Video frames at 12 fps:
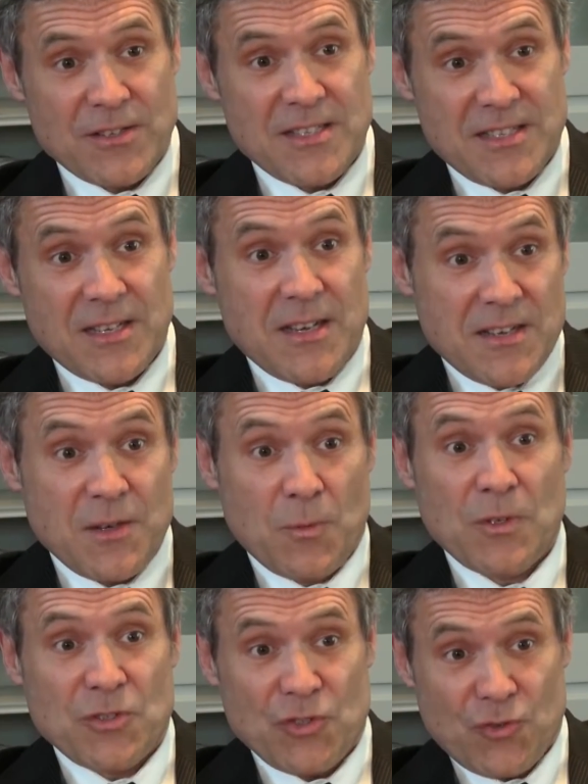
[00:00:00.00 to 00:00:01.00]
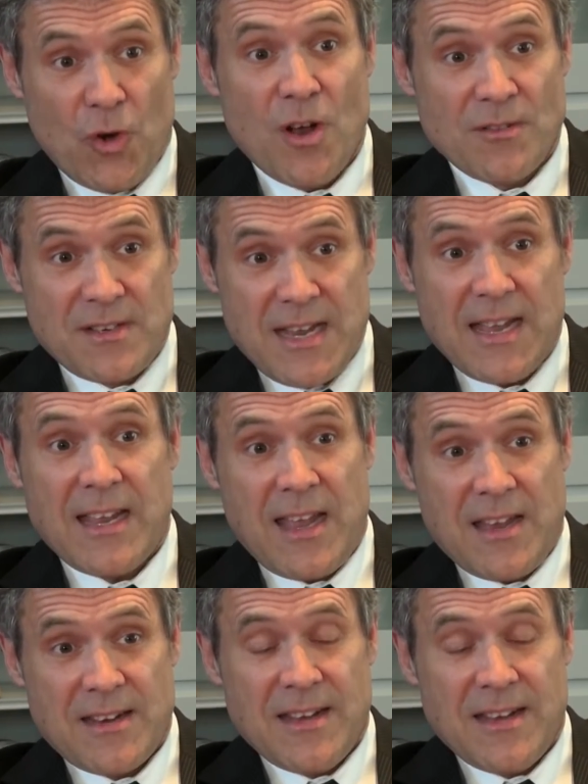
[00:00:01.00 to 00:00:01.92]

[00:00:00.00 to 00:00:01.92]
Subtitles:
Mm-hmm. It's a real strong decade.